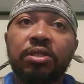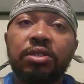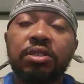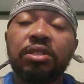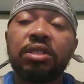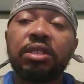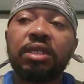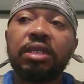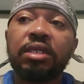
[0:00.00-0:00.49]

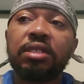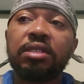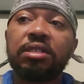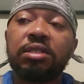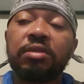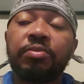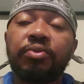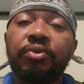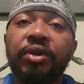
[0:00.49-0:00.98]
the
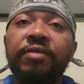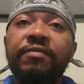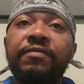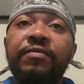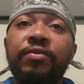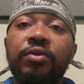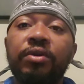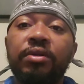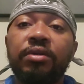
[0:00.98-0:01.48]
things to pray
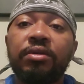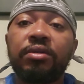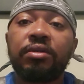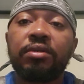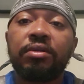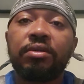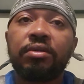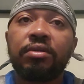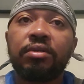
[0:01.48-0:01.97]
for.
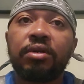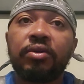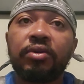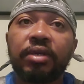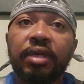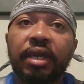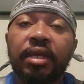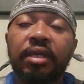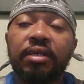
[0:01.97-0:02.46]

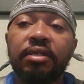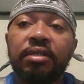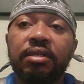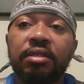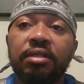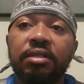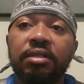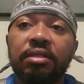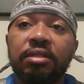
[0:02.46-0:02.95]
Okay?
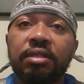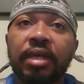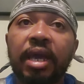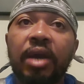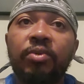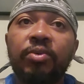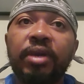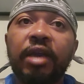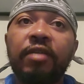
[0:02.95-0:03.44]

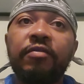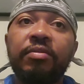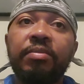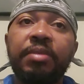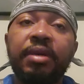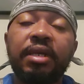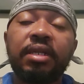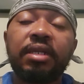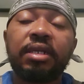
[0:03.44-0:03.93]
Now we have a
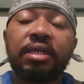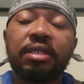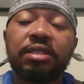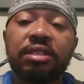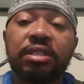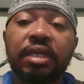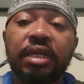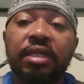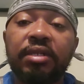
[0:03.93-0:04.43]
better
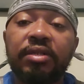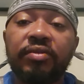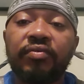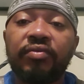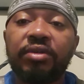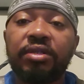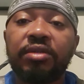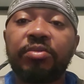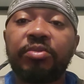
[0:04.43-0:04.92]
understanding
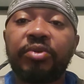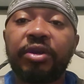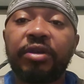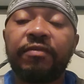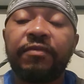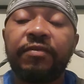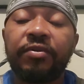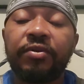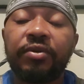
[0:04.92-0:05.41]
of what to
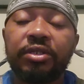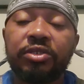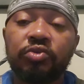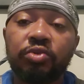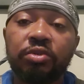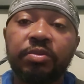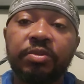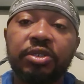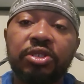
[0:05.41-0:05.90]
pray for
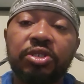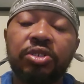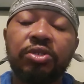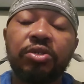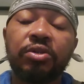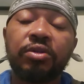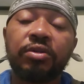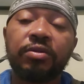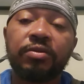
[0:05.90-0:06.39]
as we
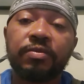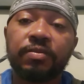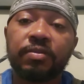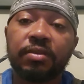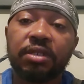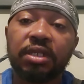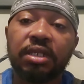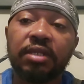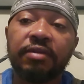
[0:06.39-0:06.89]
mature
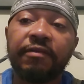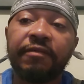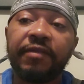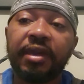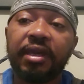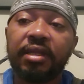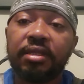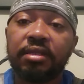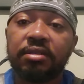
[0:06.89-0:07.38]
in the
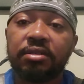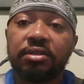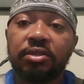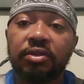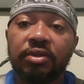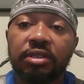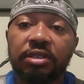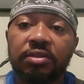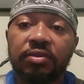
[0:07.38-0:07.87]
faith, you
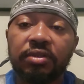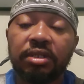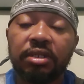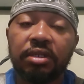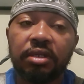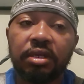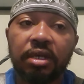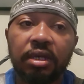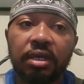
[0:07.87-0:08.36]
know, as we
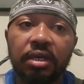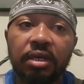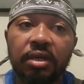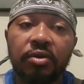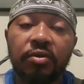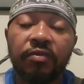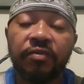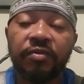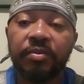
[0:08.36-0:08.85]

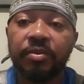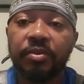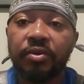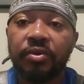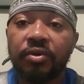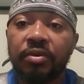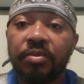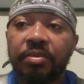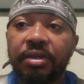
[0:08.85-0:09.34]
go from
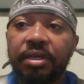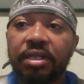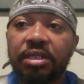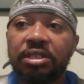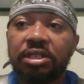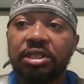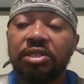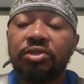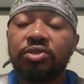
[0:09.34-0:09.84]
going
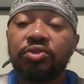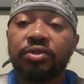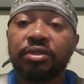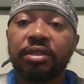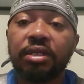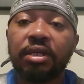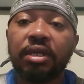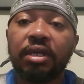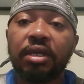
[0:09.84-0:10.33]
being
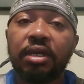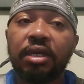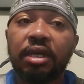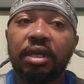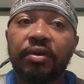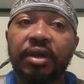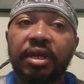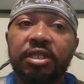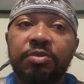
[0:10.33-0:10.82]
children
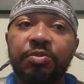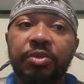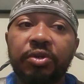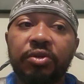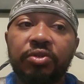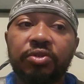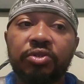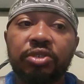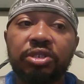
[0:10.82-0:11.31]
all right,
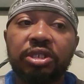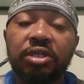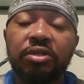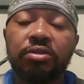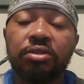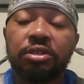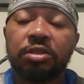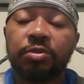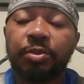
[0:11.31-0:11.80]
spiritual
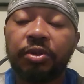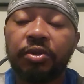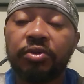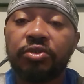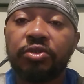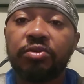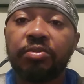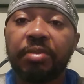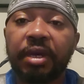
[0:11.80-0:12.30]
children,
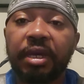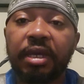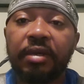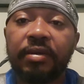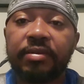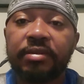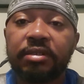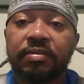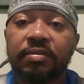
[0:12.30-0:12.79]
spiritual
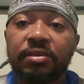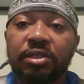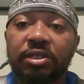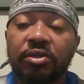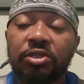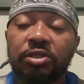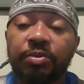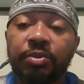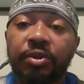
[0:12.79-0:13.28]
babes, you
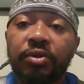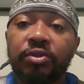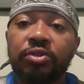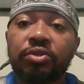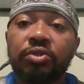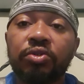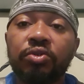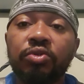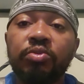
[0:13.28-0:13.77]
know,
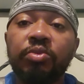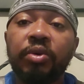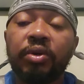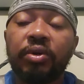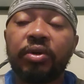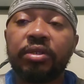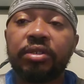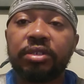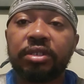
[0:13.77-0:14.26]
spiritual
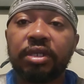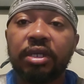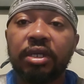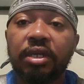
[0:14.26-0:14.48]
newborns,